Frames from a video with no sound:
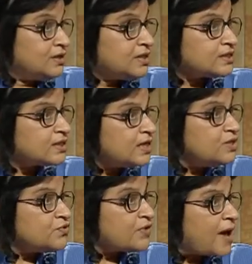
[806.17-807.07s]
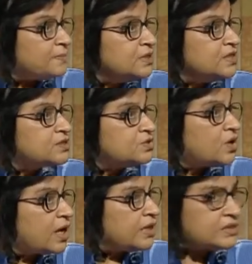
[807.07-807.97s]
There's a glint of happiness in your
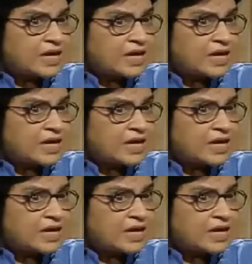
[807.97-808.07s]
eyes.